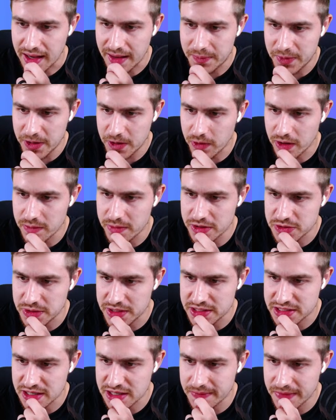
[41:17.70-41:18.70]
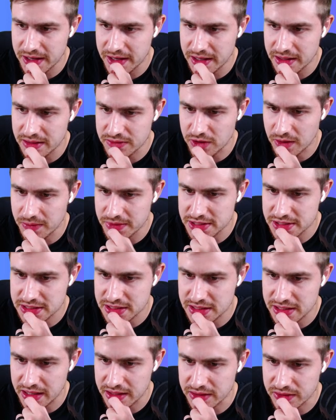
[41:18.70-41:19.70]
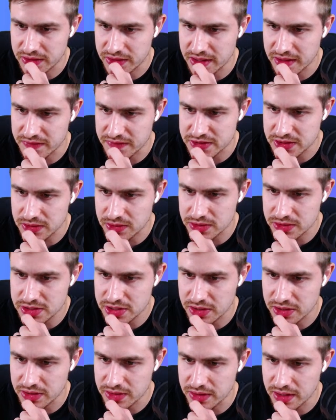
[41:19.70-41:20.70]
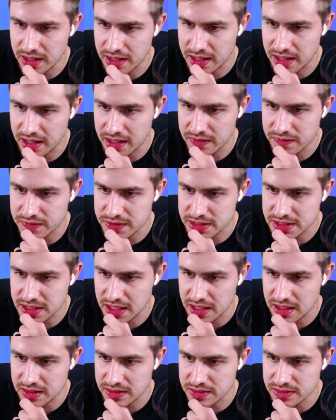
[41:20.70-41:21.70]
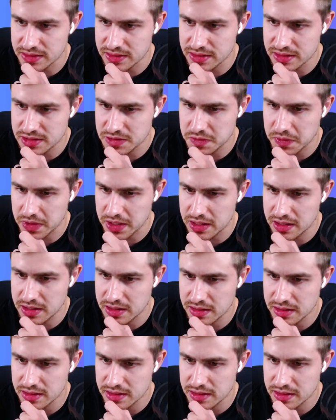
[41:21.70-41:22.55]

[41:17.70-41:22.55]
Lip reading: Pick one between Timber, Robinson, and Greaves. Also gunning for Salah this week.